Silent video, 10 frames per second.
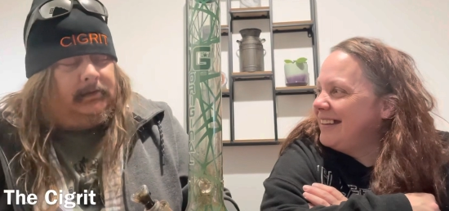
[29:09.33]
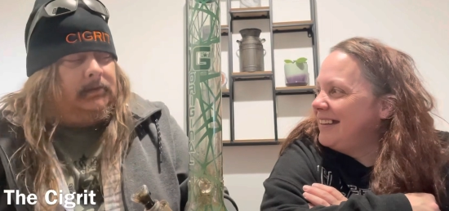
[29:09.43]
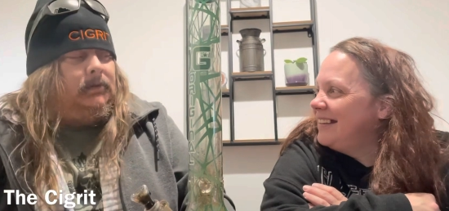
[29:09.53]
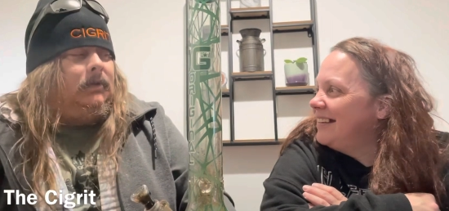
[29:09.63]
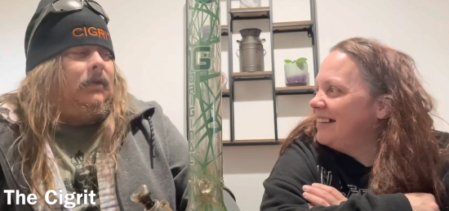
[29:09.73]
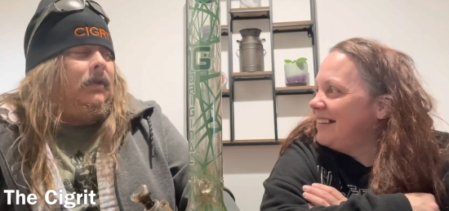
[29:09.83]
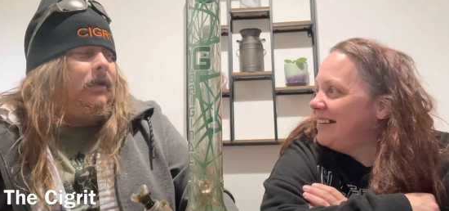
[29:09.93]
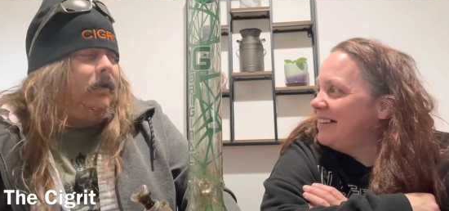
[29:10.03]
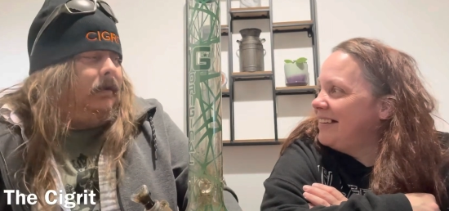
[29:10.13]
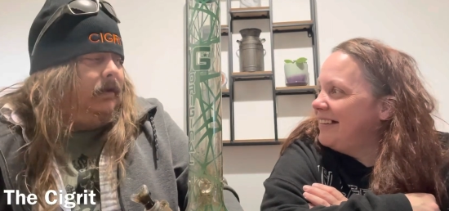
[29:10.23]

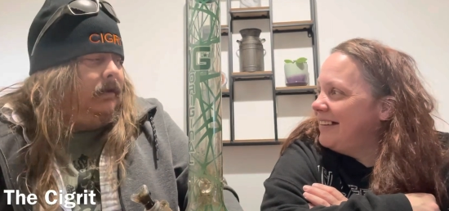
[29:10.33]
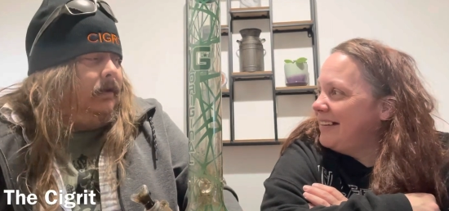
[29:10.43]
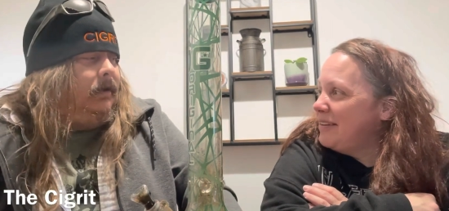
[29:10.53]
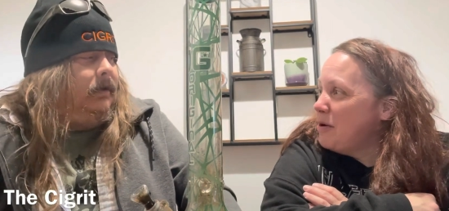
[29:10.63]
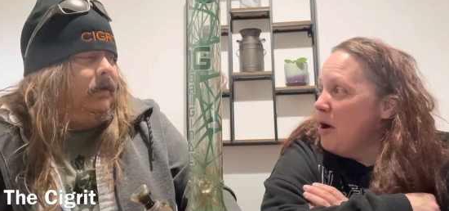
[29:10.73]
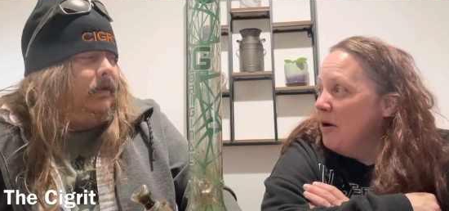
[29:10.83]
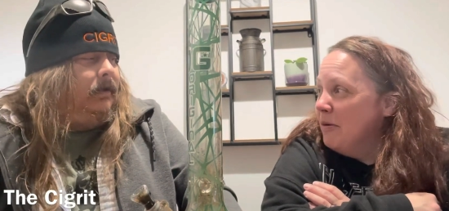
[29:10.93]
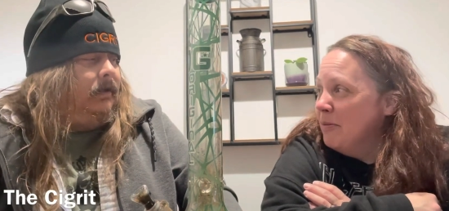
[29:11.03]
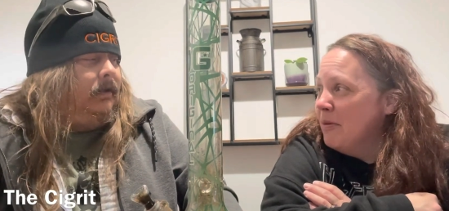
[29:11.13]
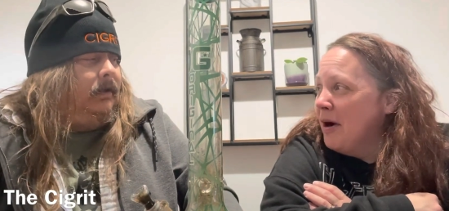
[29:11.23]

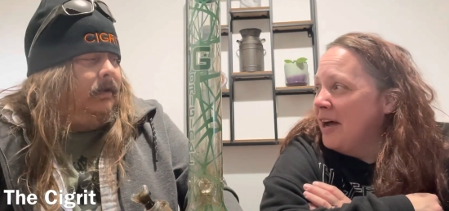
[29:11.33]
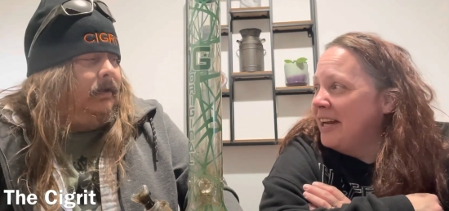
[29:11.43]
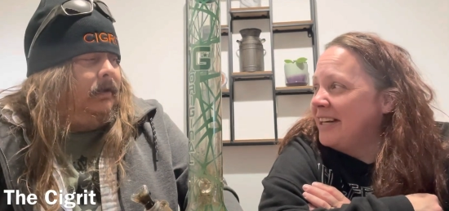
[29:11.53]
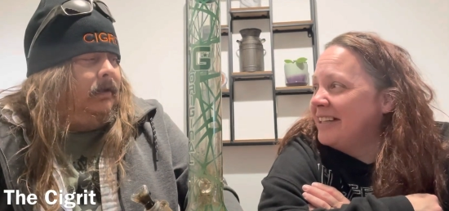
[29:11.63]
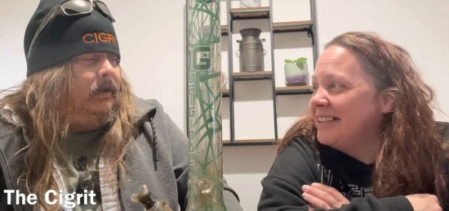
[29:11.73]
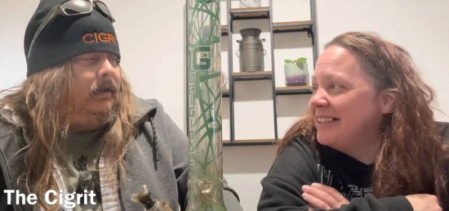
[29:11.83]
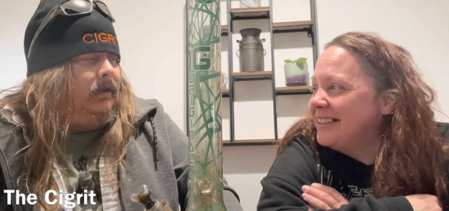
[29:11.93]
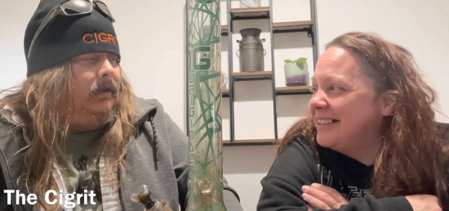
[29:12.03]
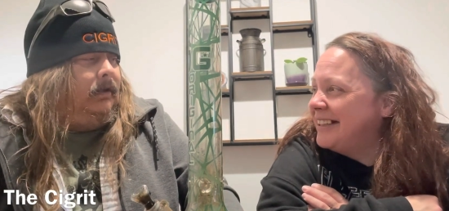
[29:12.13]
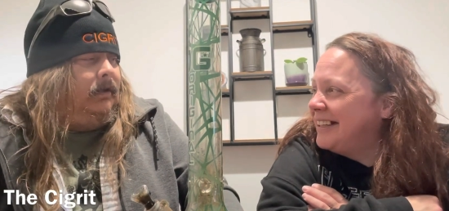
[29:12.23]

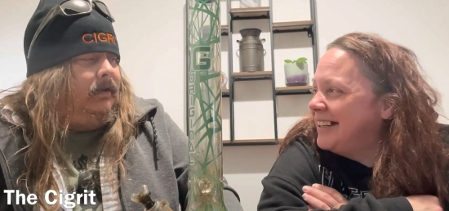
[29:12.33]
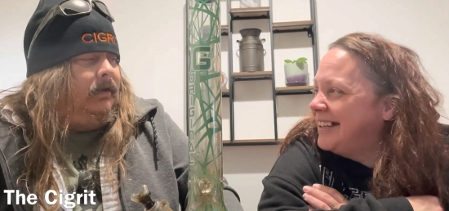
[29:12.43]
No one is speaking in this clip.